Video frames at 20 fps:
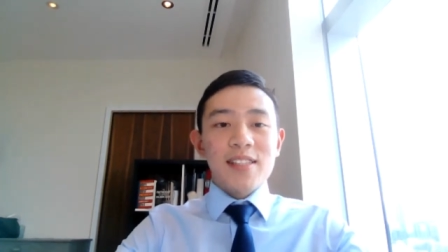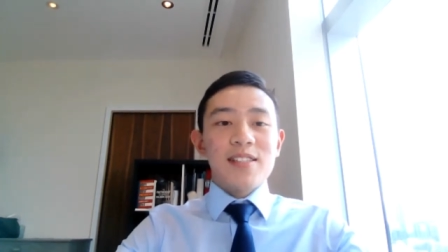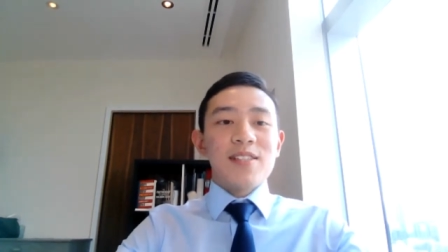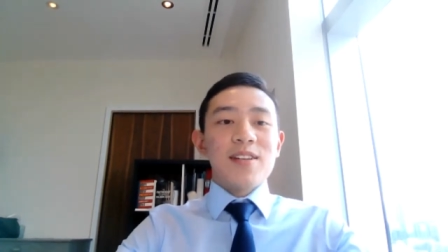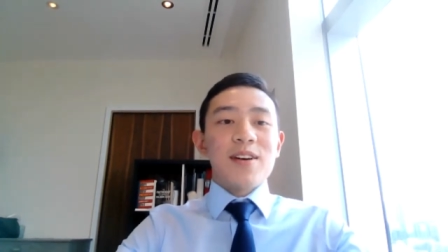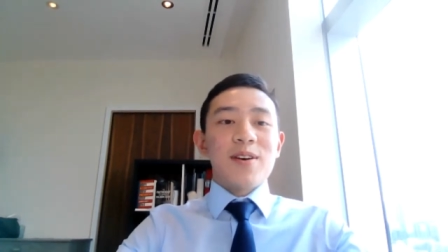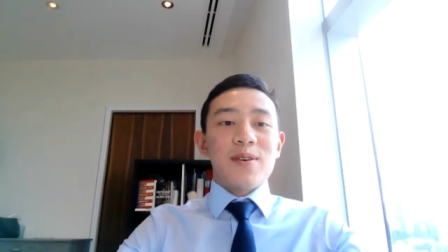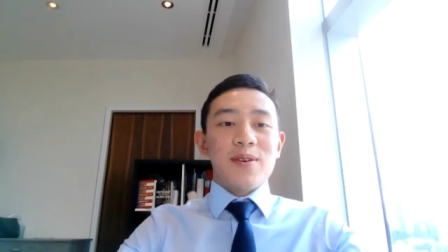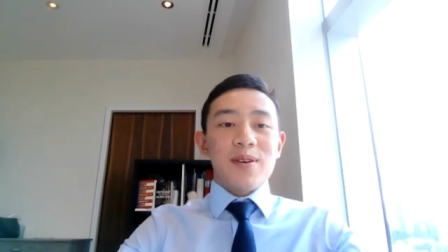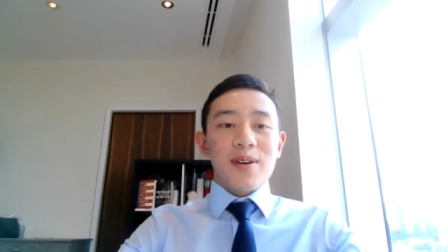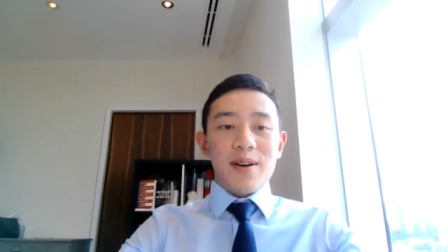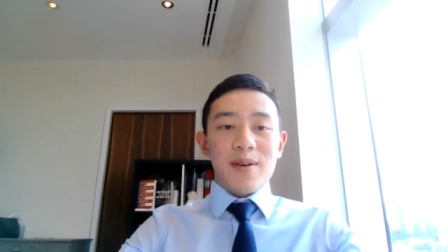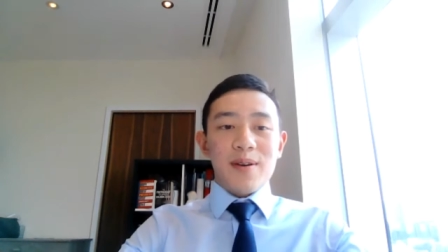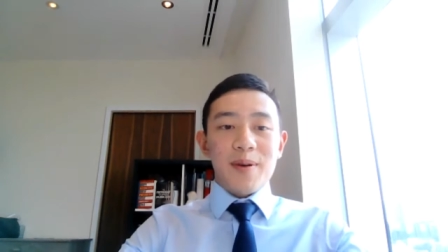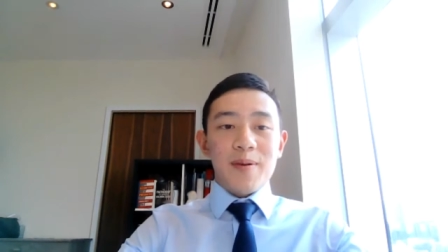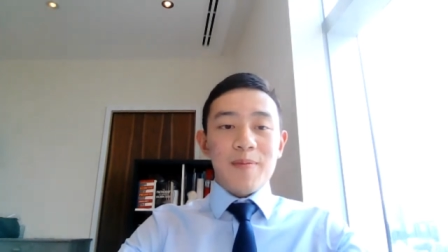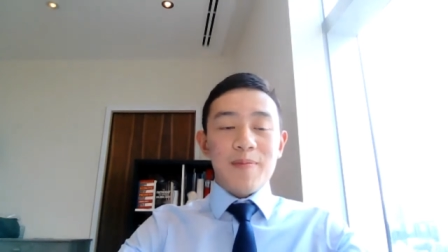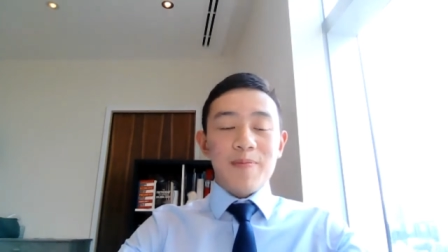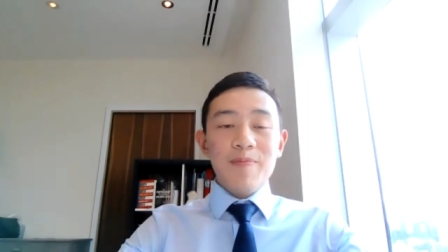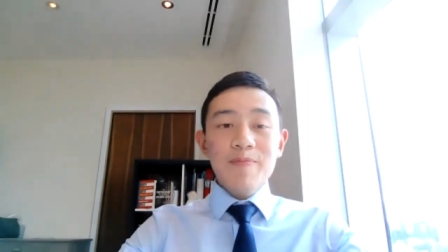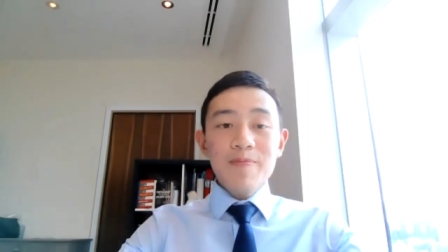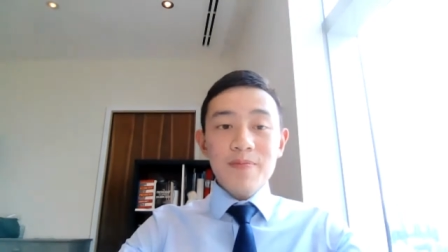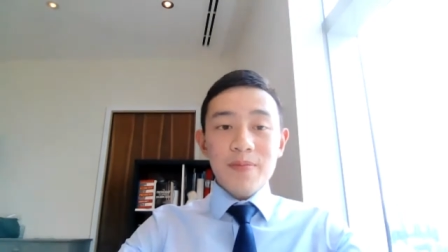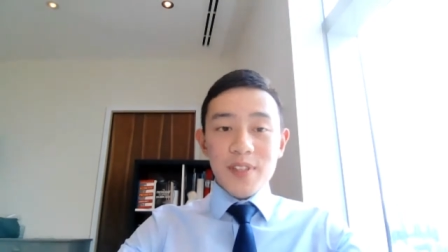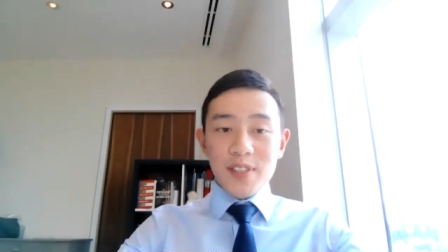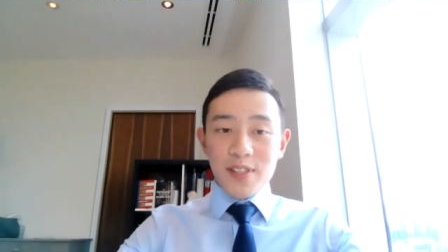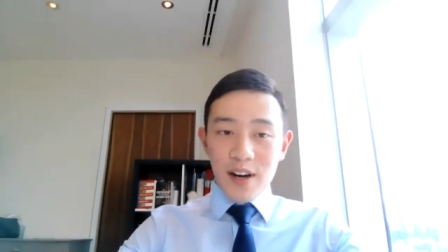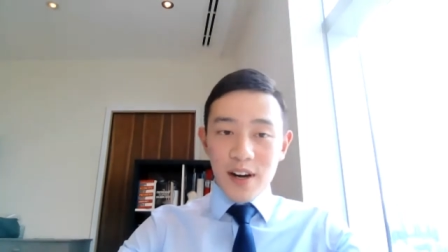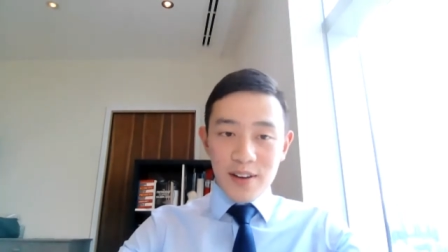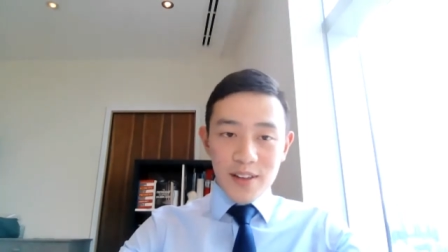So, um,
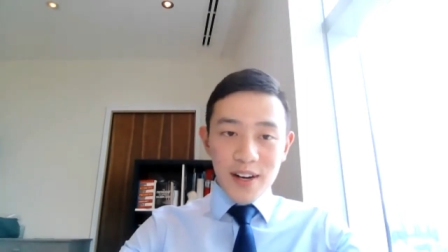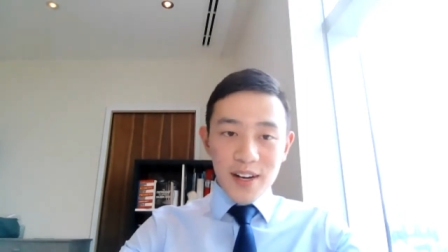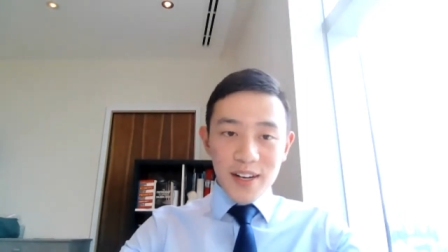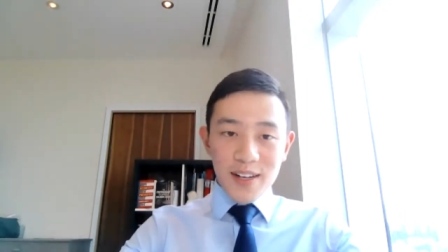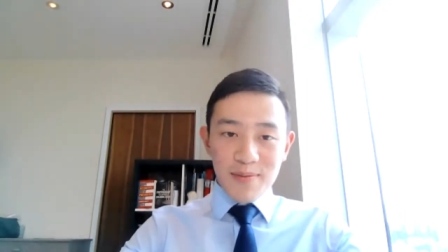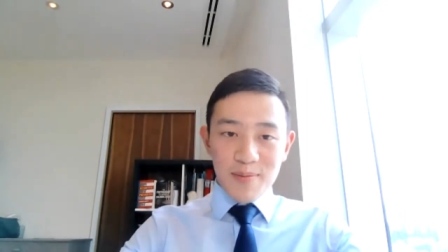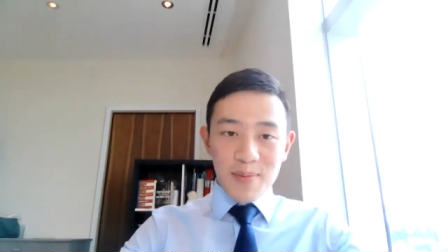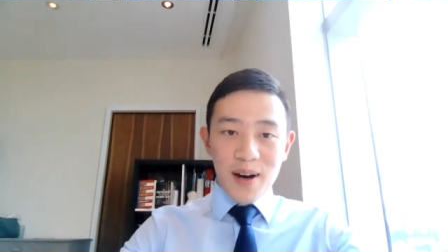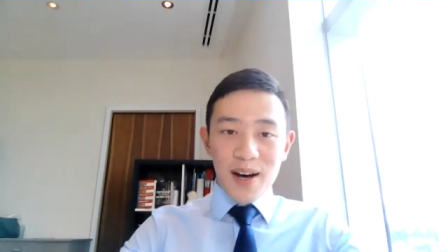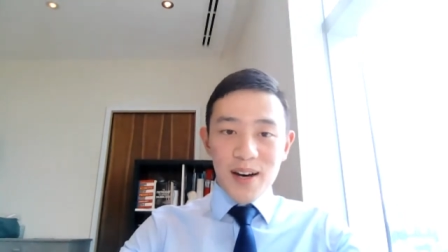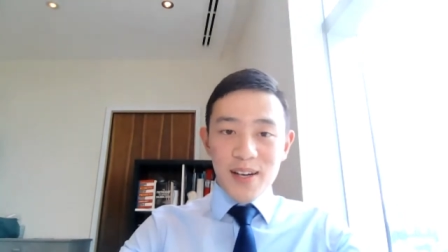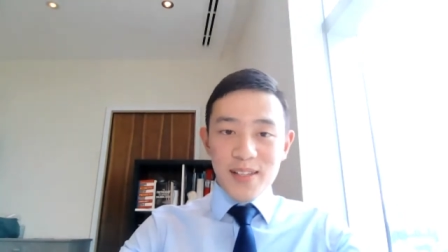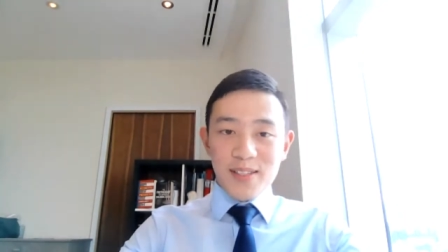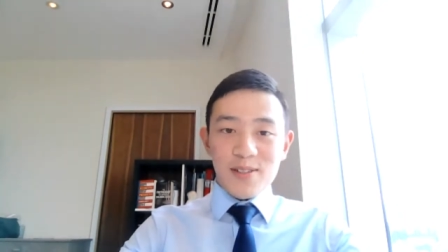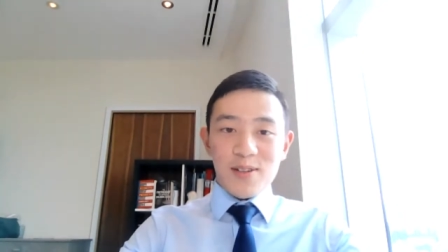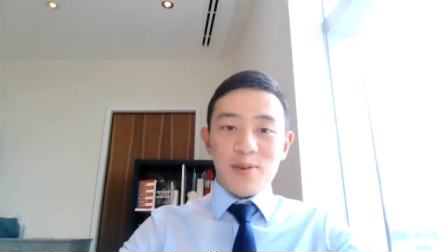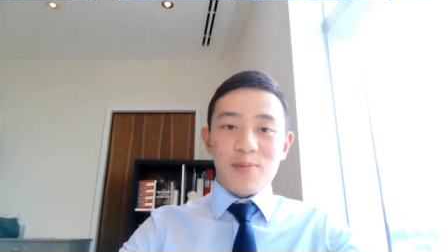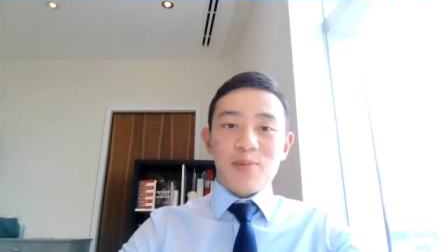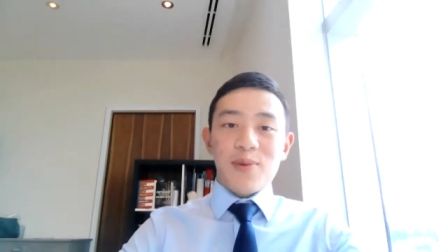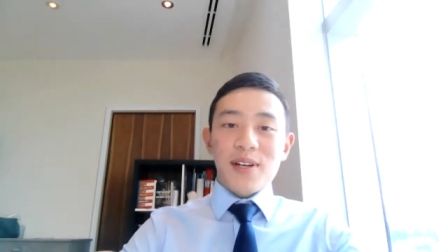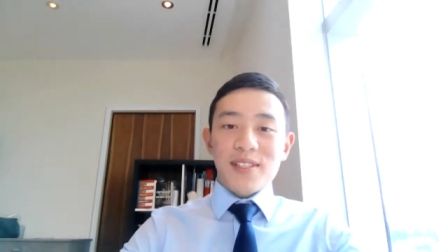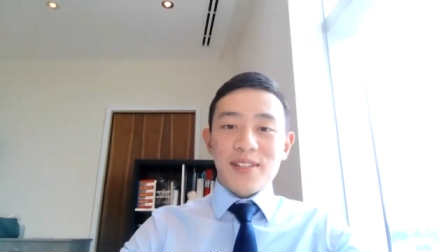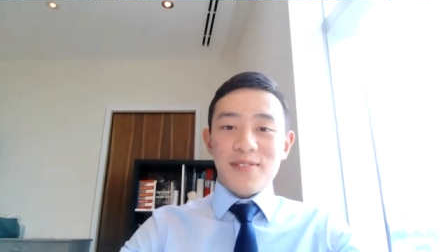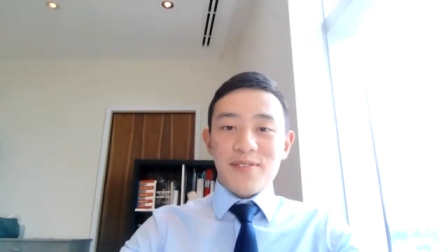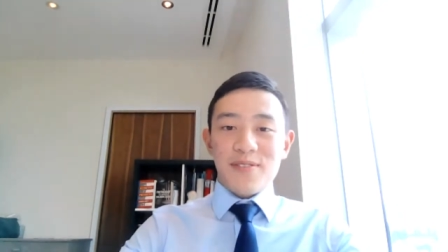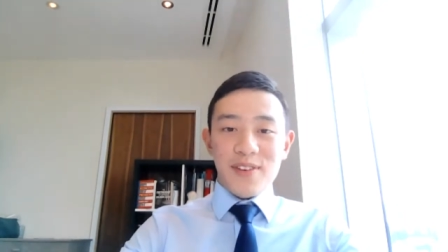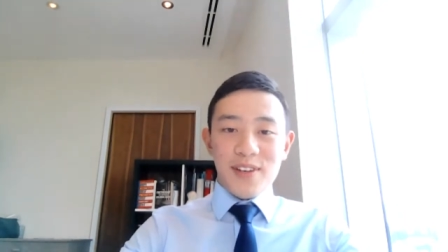so are there any past or present